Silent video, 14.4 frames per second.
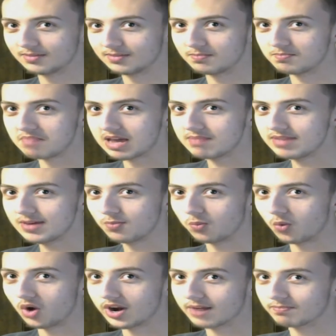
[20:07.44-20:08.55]
Maybe
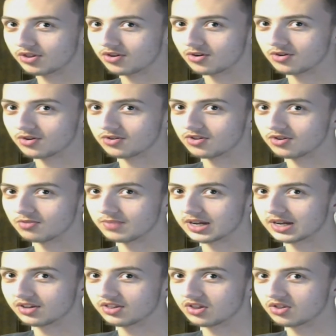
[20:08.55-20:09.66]
one episode or two,
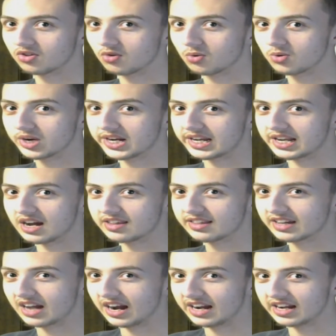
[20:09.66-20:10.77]
because the story does
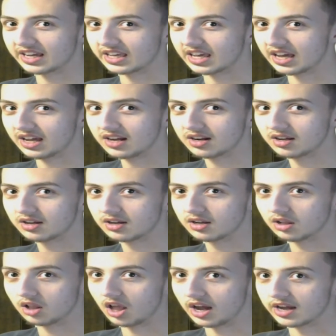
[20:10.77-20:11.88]
kind of get
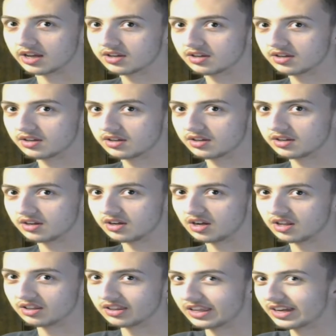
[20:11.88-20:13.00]
like
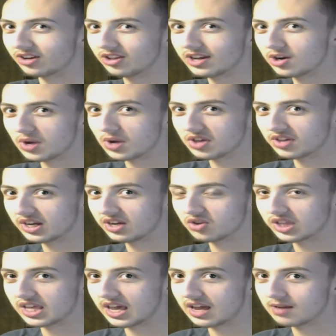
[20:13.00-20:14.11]
a little interesting near
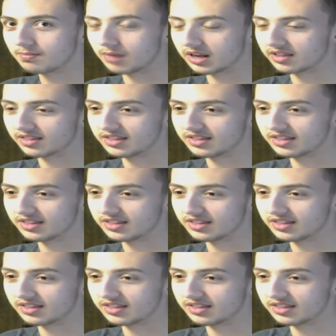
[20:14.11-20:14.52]
the end, but it's